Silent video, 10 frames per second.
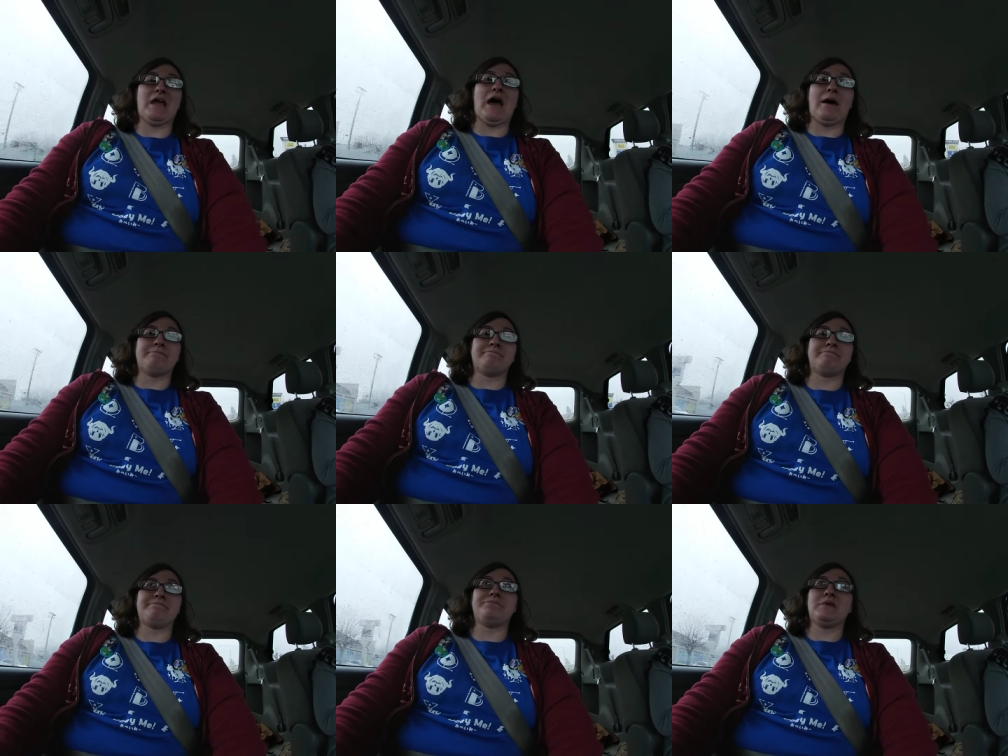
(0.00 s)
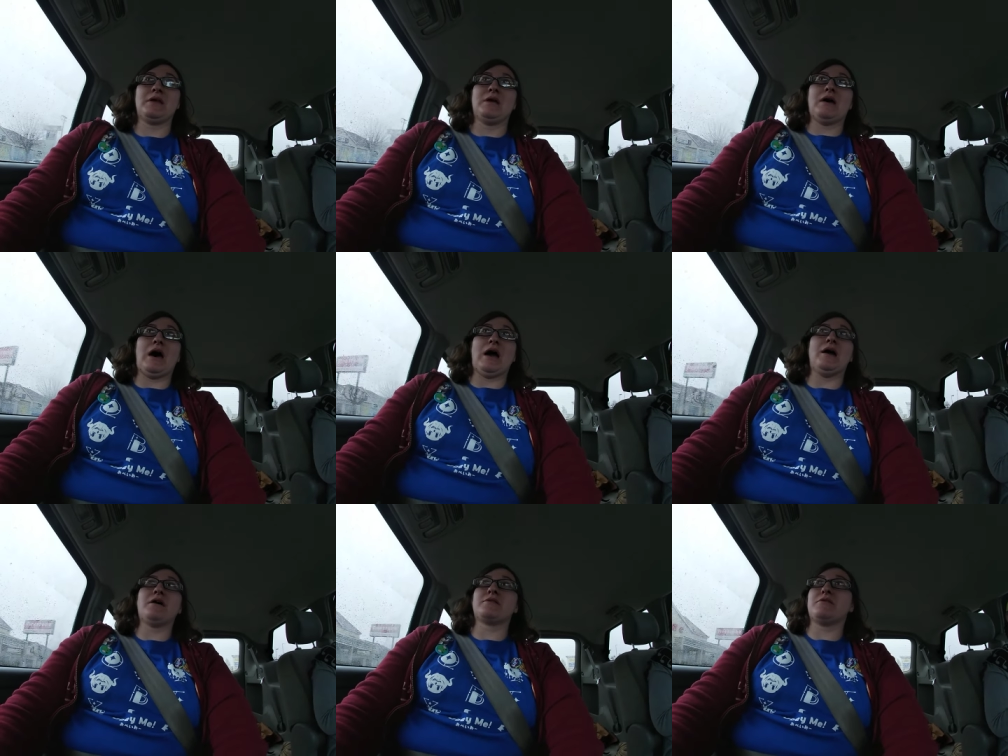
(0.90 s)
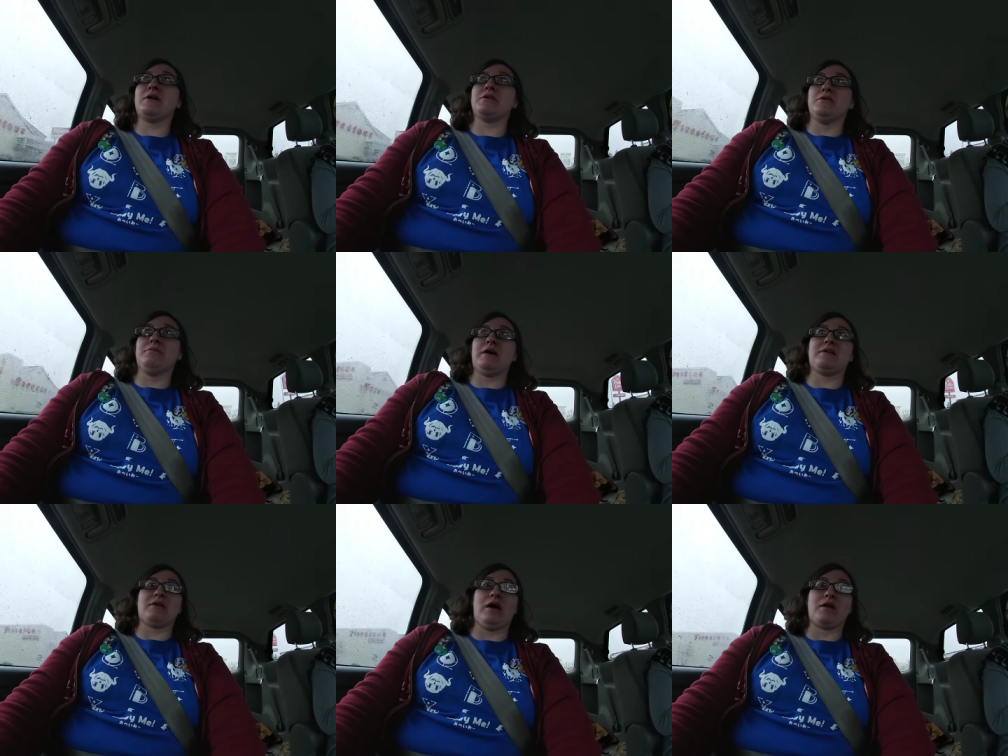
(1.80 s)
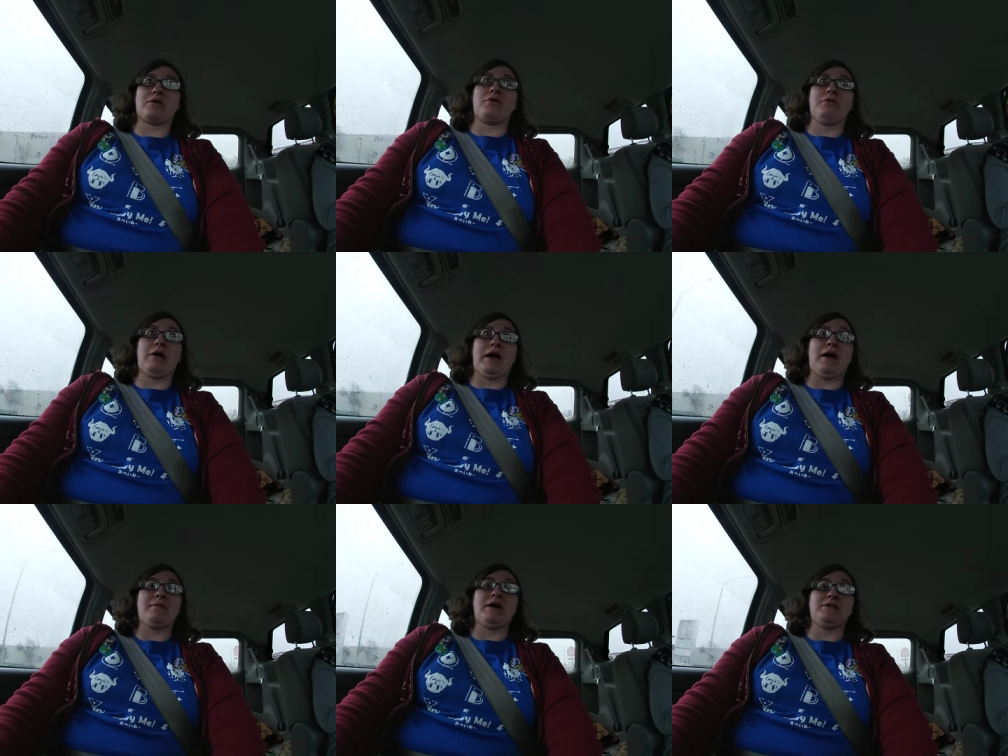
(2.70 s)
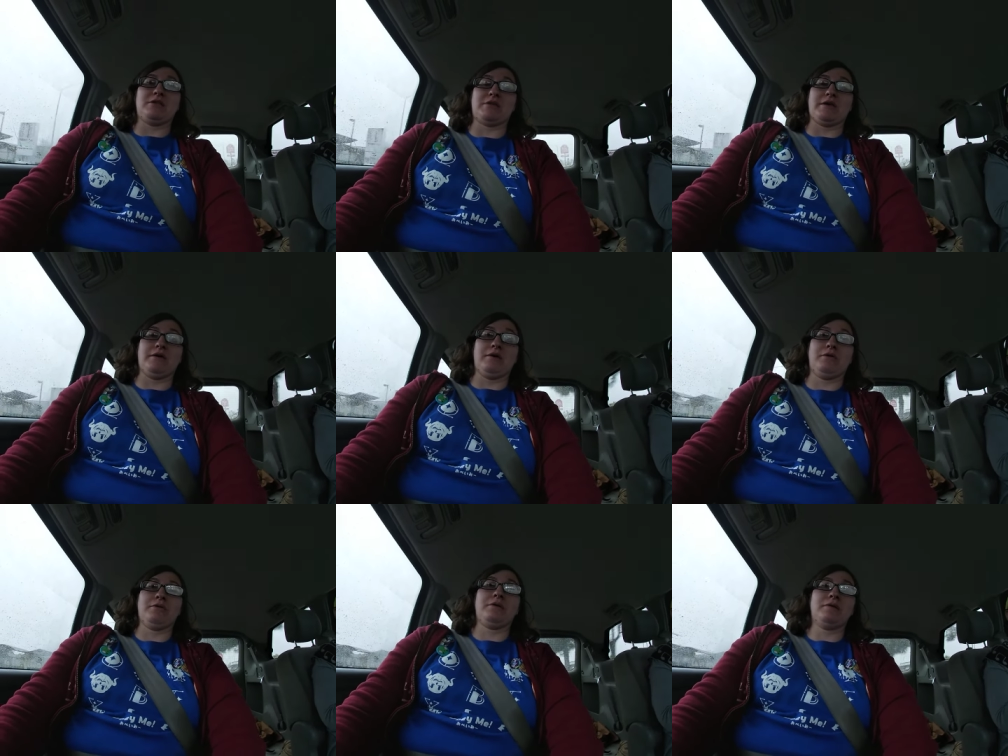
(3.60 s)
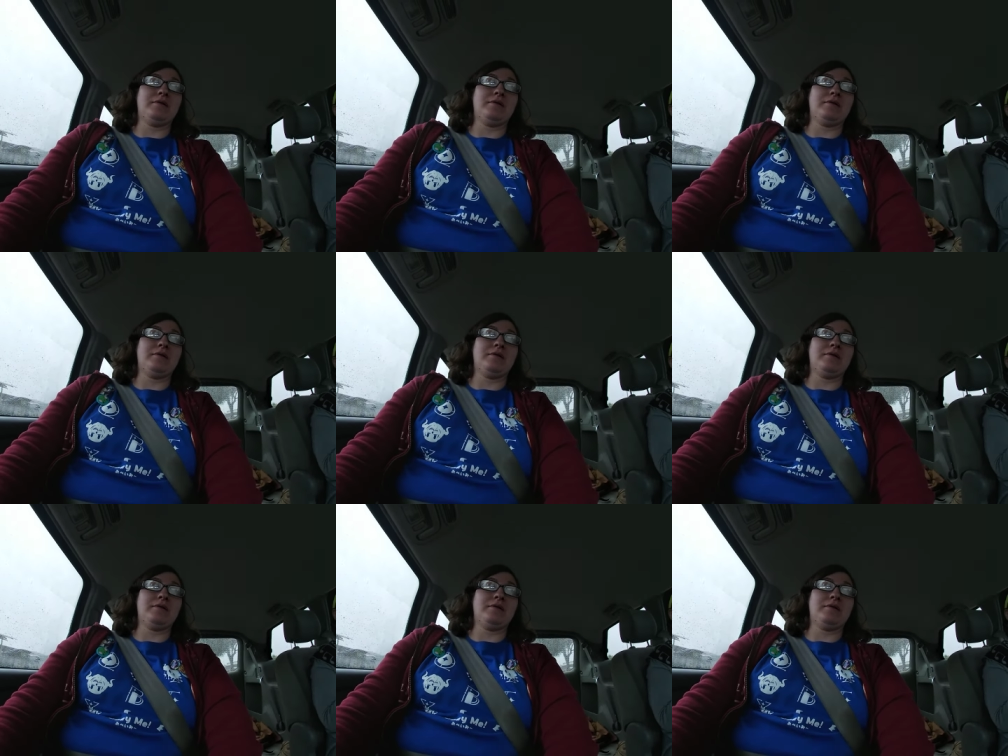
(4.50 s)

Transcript: yeah. I honestly do miss other old animes too.